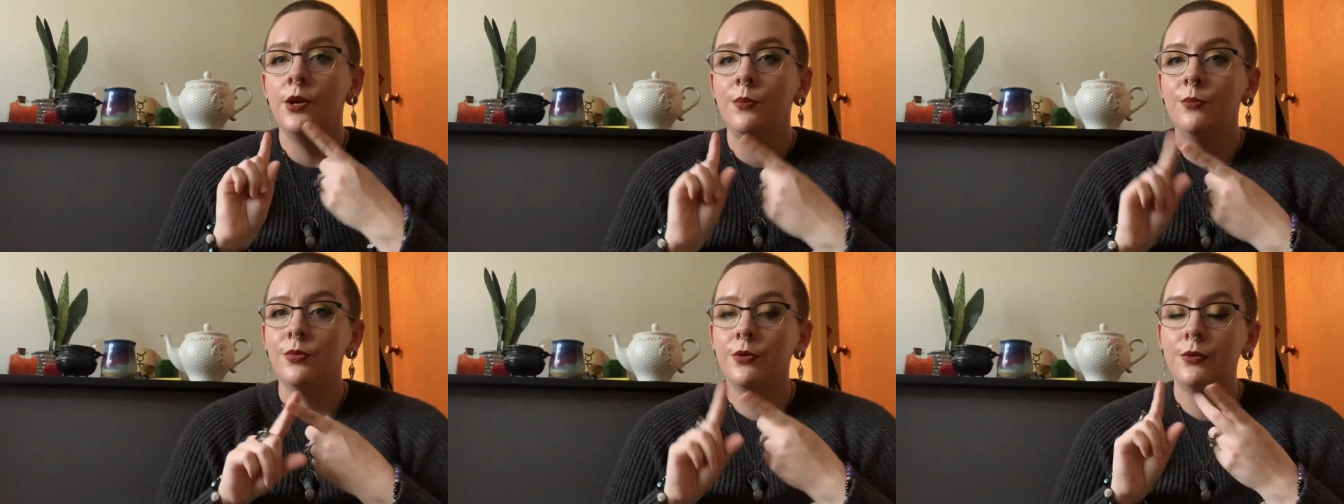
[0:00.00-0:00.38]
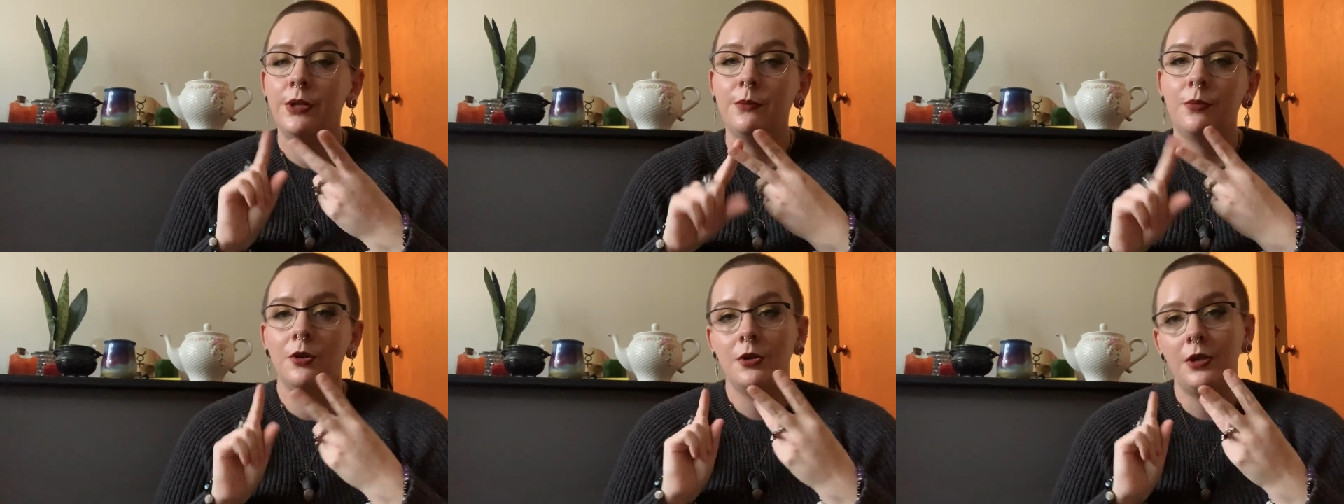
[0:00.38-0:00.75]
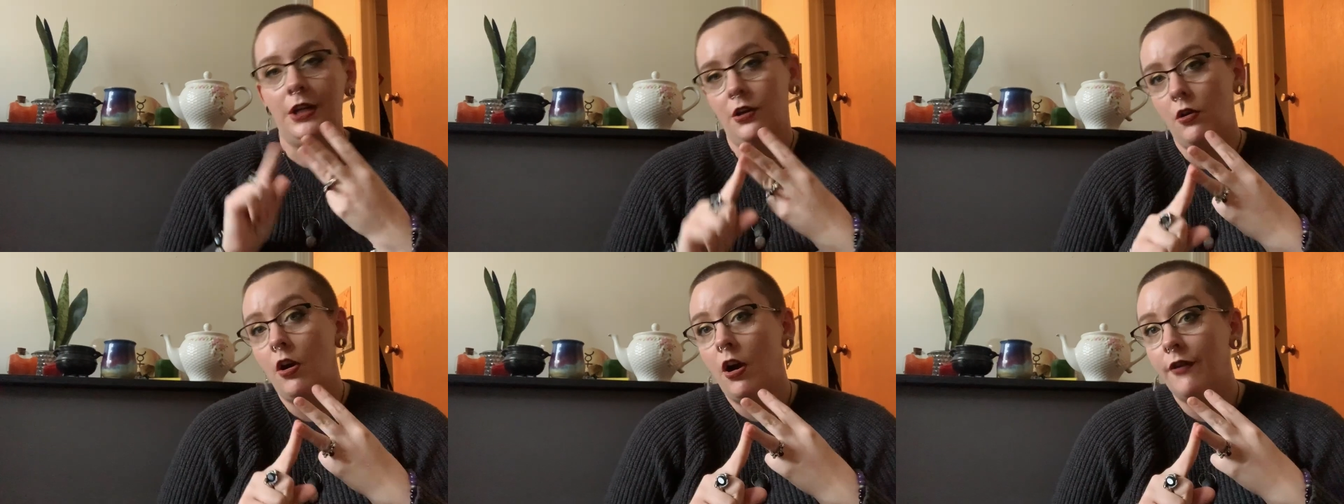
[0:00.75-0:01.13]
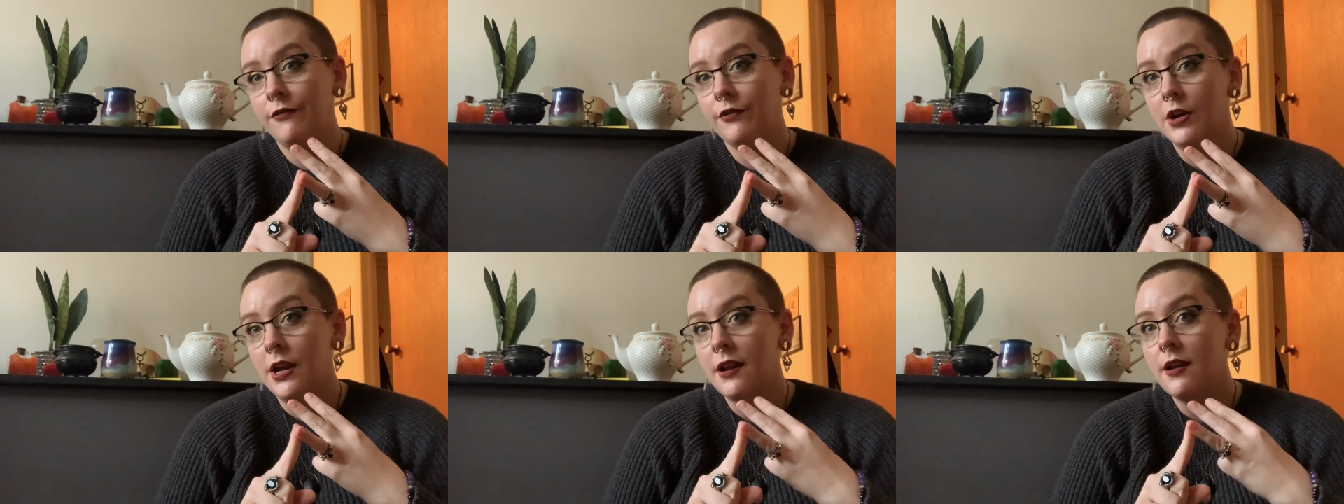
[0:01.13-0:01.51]
brewing, burning, or
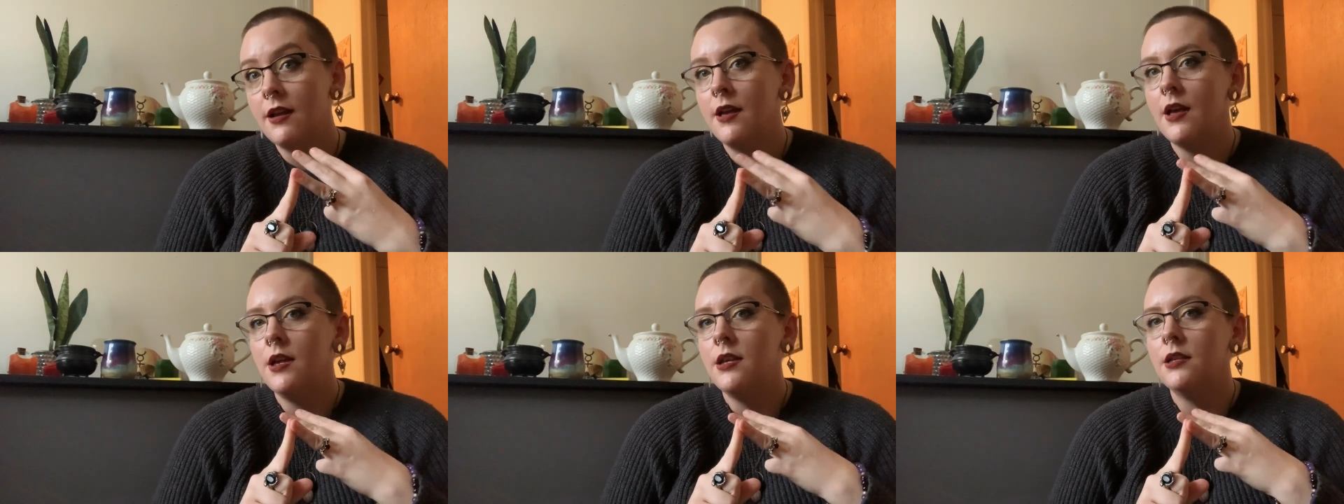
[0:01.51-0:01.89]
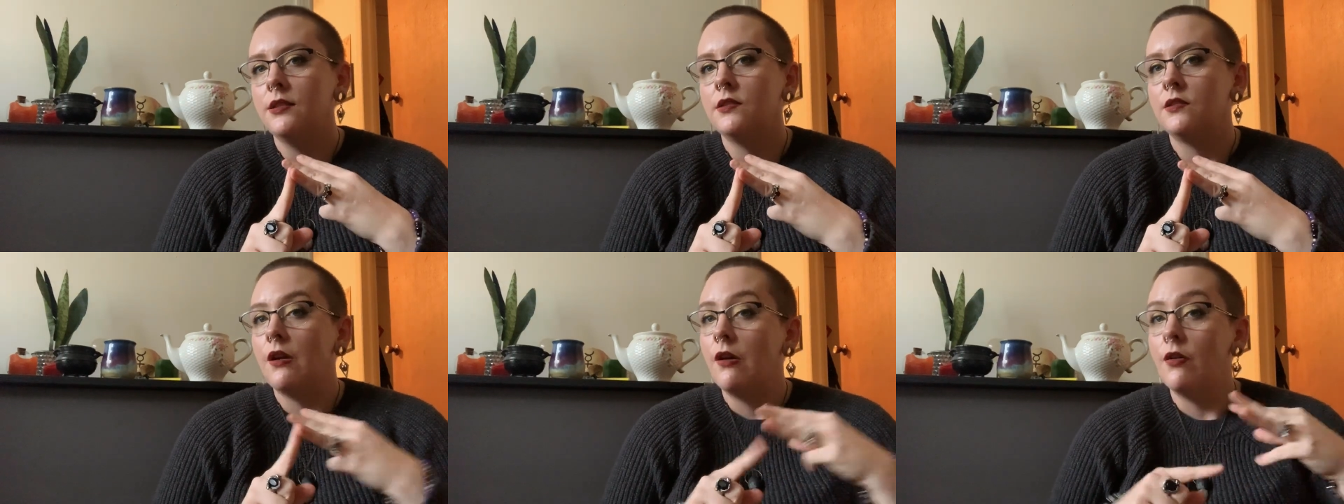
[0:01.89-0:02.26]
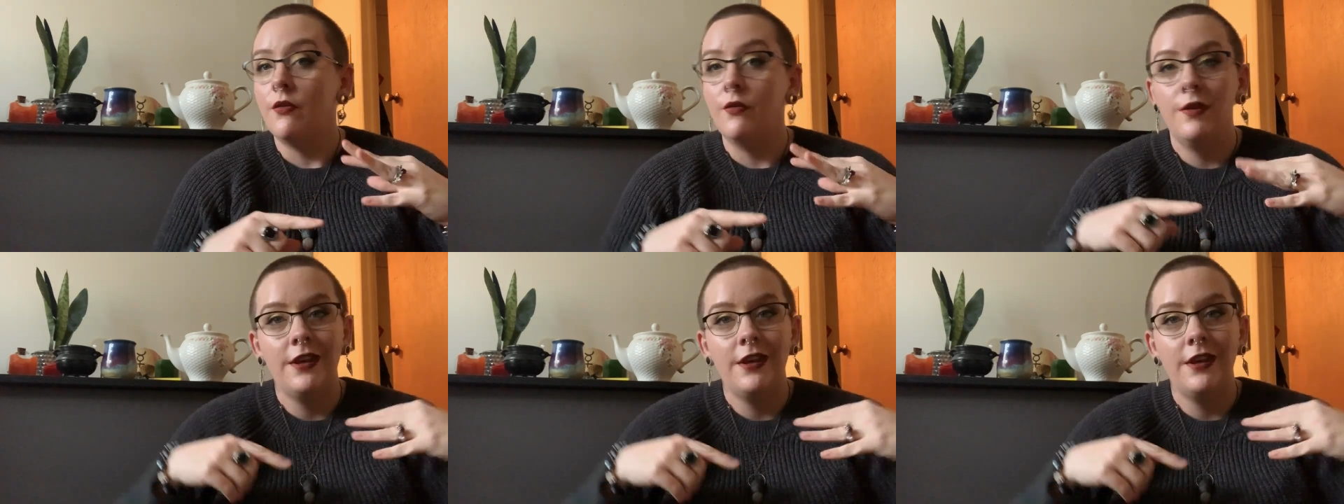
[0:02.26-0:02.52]
offering. So